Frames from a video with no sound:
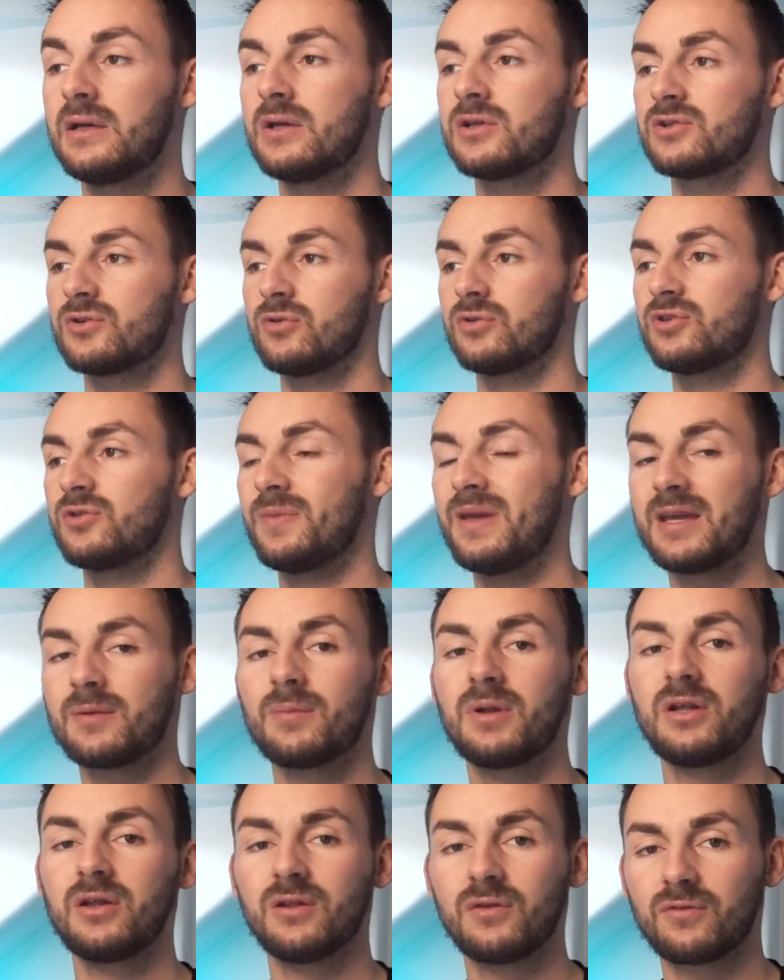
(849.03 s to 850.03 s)
So to make
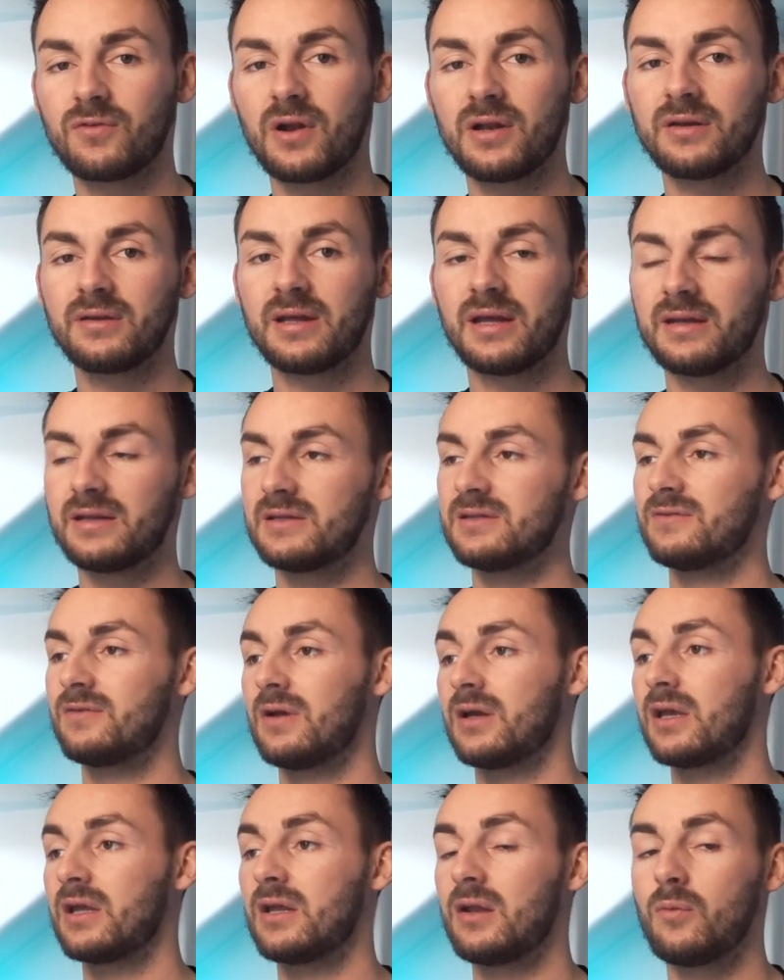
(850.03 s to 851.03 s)
money in the front end is
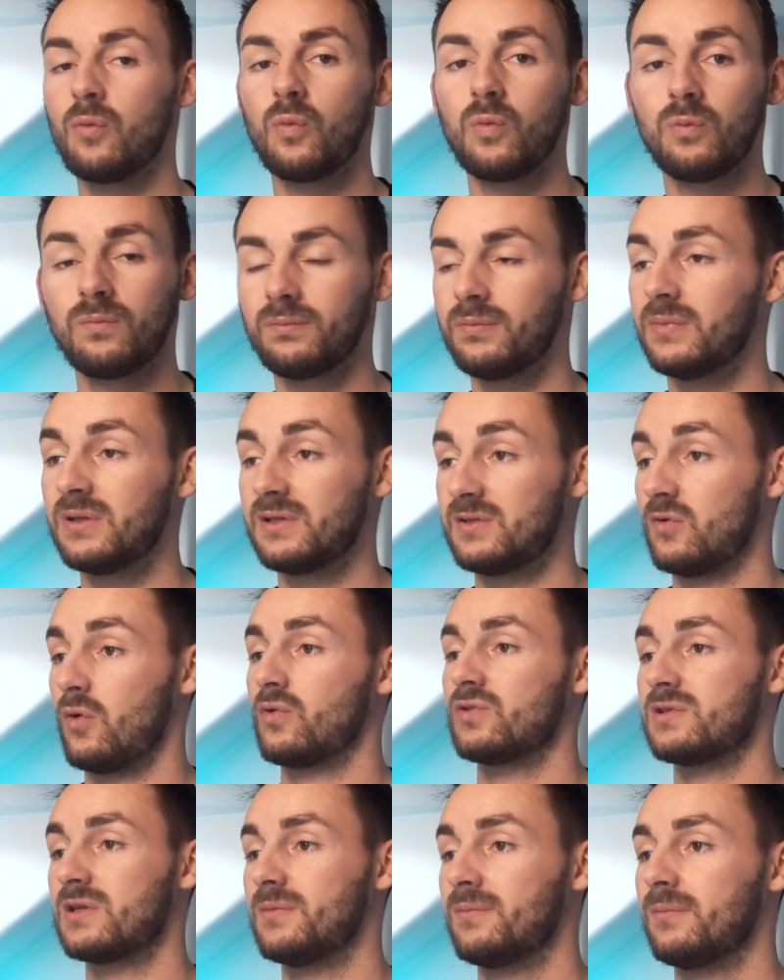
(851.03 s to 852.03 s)

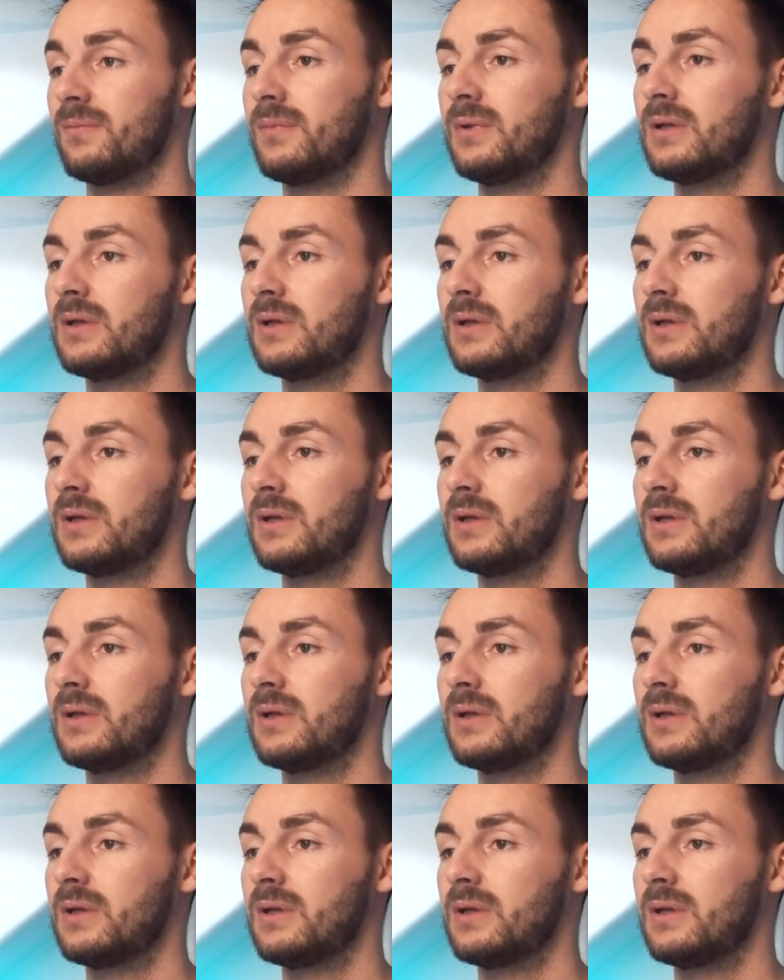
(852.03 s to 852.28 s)
awesome.